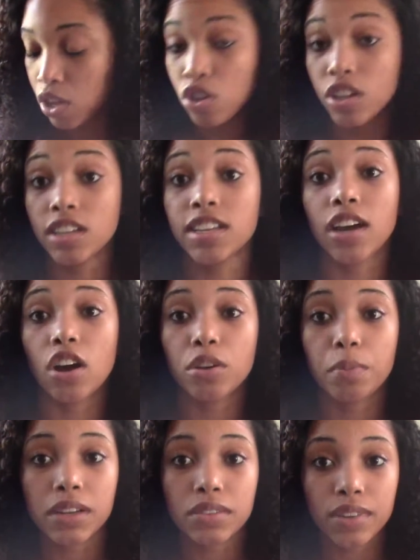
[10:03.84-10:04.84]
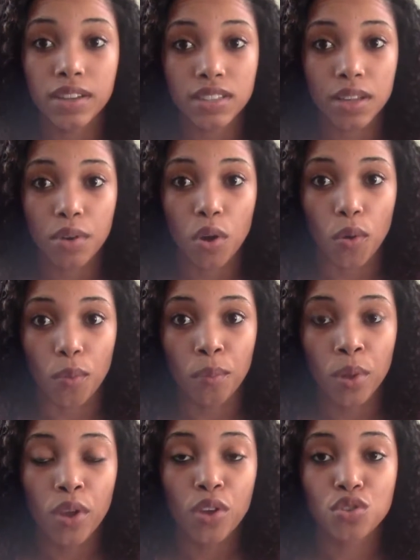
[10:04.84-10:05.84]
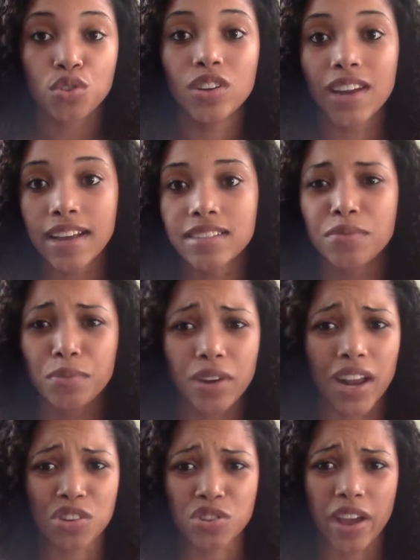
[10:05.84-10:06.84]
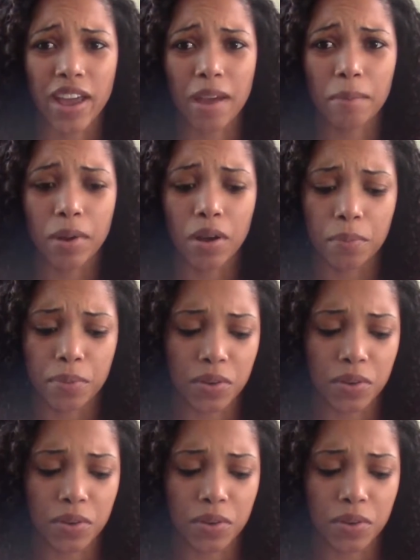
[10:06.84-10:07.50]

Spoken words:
you get to take all your breastfeeding stuff home, so you can ask them for an extra hand pump.